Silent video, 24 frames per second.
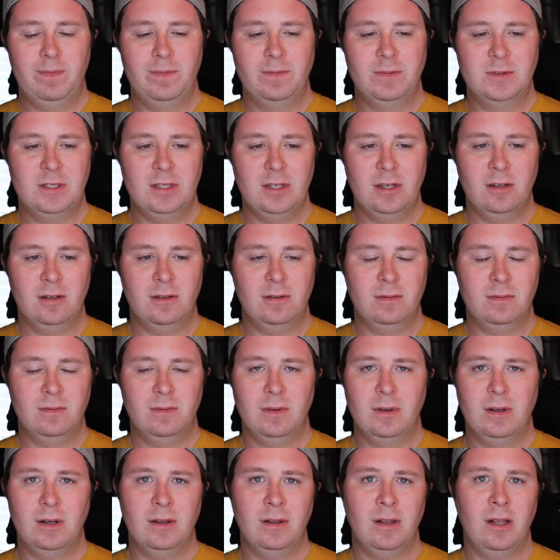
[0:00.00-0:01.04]
So
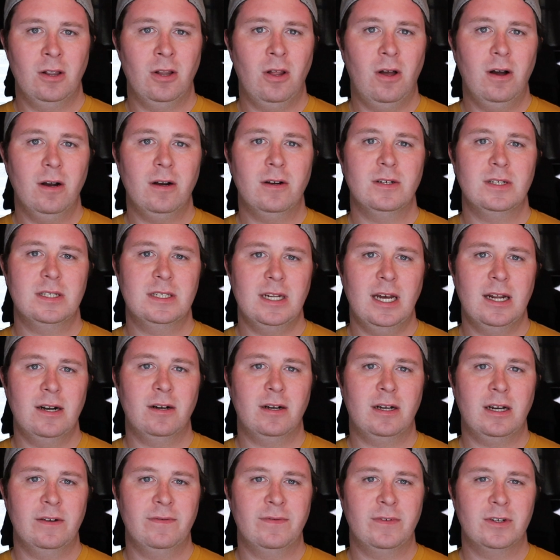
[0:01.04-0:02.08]
a longer Snyder
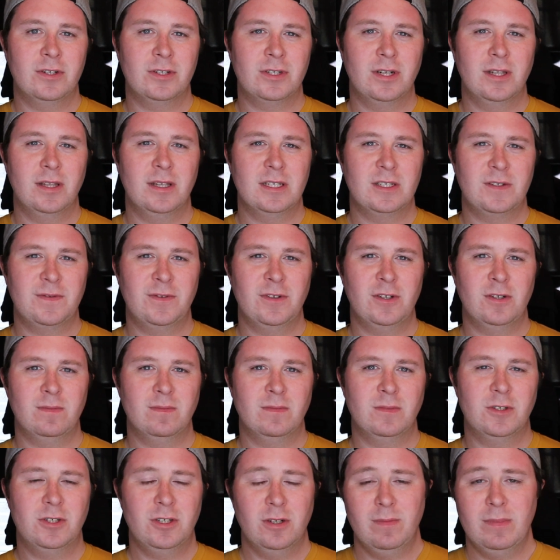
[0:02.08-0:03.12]
Cut version of this
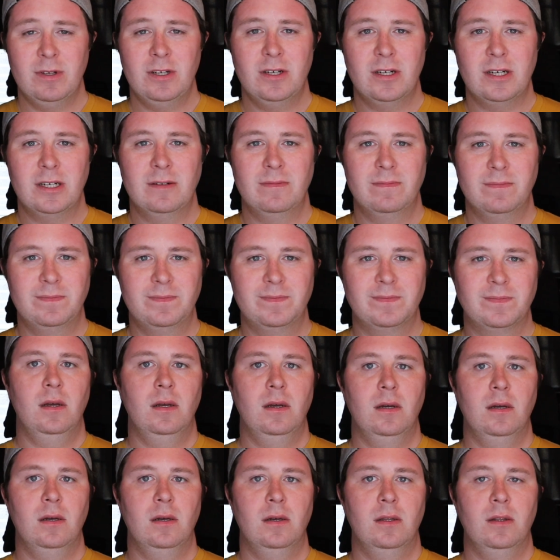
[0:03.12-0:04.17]
film should be good.
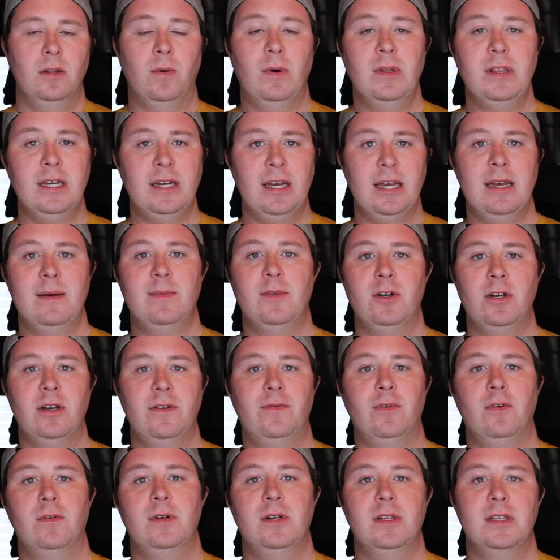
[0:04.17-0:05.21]
The one thing I am looking
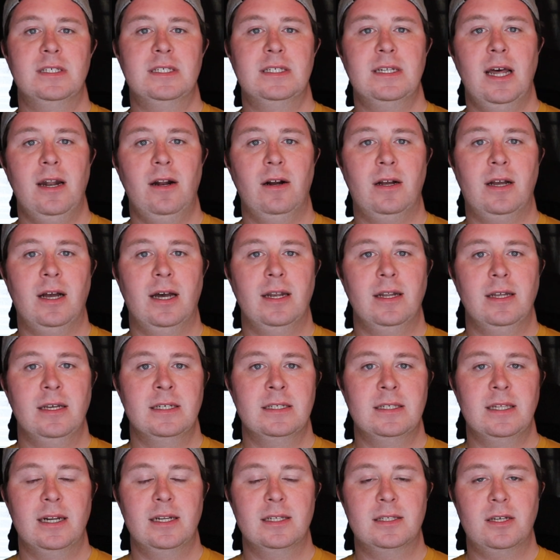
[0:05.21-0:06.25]
forward to the Snyder Cut
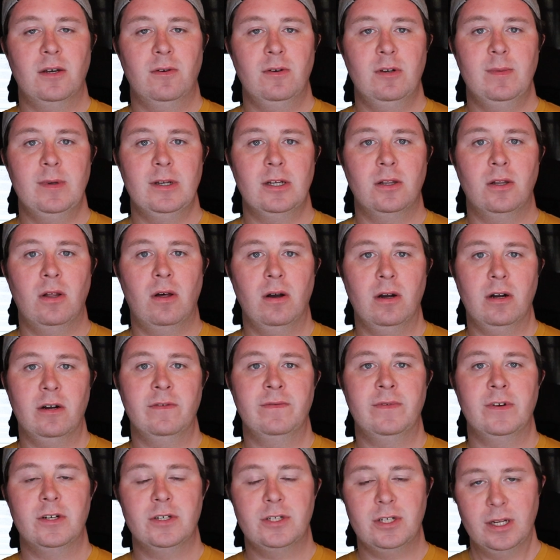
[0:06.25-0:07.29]
is that it's going to be a longer
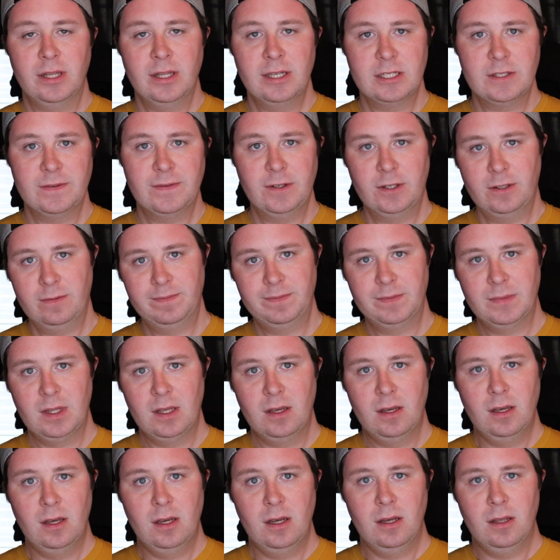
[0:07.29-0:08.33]
version of this film.
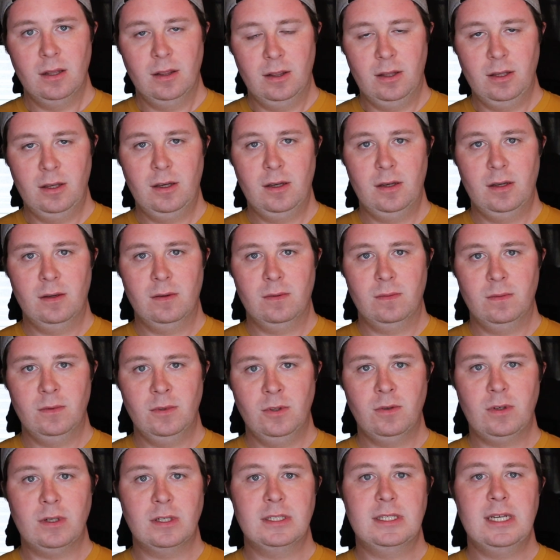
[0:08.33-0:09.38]

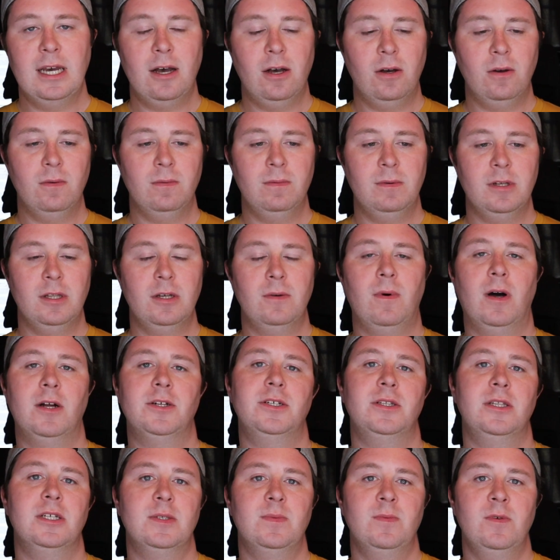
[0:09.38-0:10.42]
You can tell really
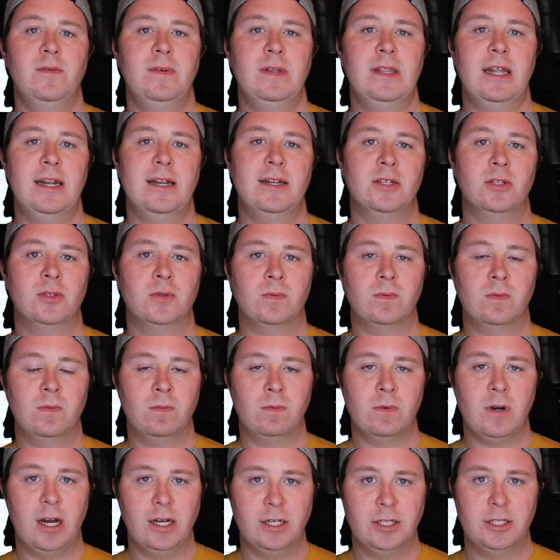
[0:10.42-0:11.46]
watching this movie that it is
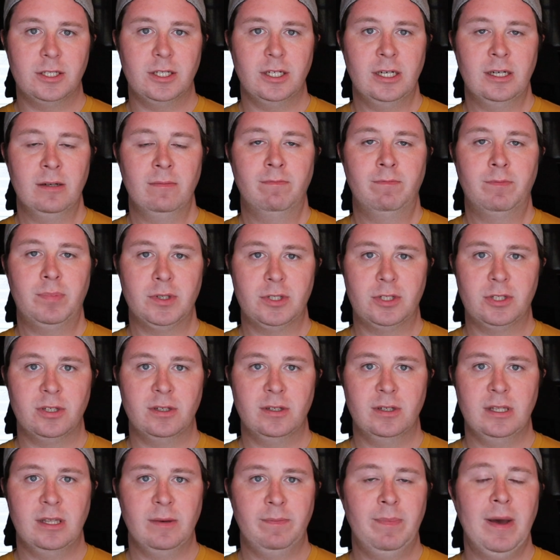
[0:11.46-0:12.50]
rushed and
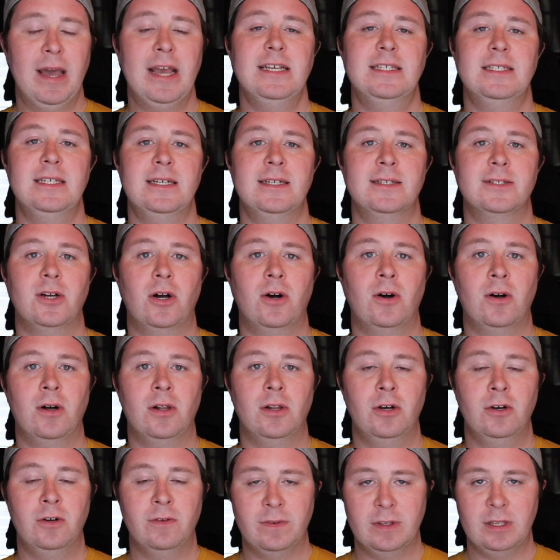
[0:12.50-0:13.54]
butchered. The pacing is
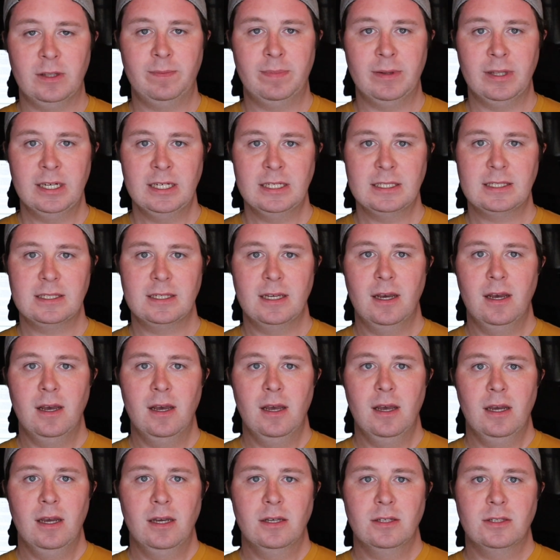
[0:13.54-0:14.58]
all over the place.
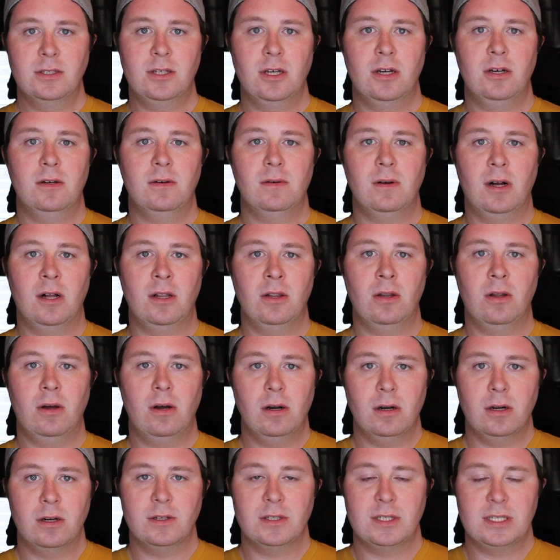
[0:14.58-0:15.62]
So a
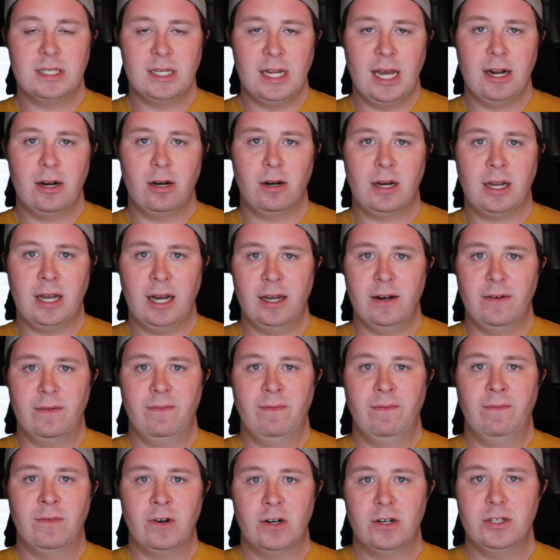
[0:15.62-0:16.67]
longer Snyder Cut
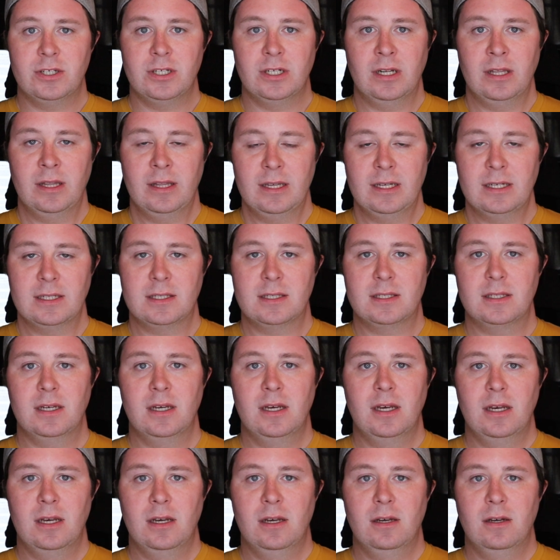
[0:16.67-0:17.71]
version of this
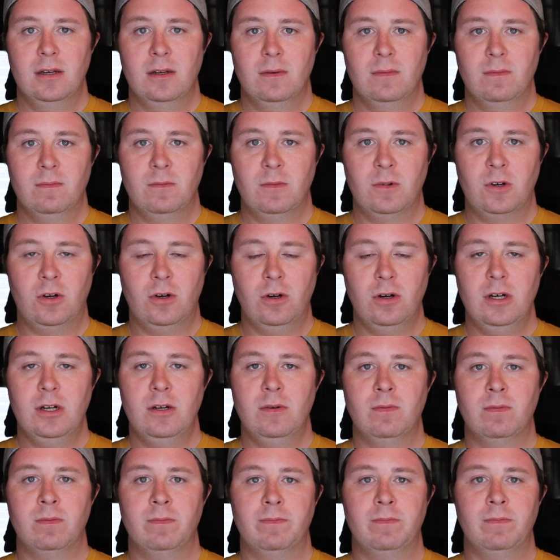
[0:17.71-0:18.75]

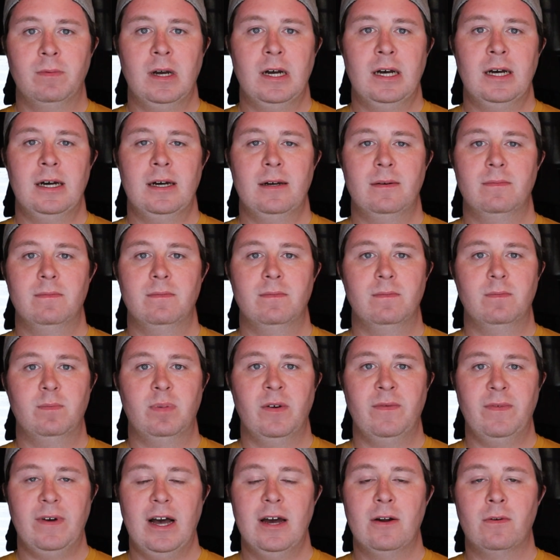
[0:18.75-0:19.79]
could
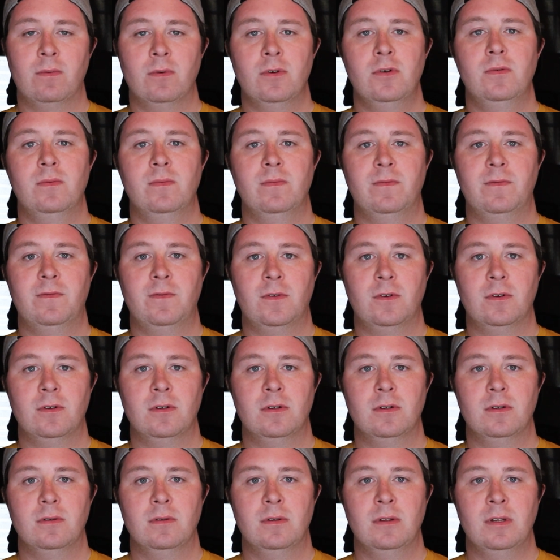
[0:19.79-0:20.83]
provide room for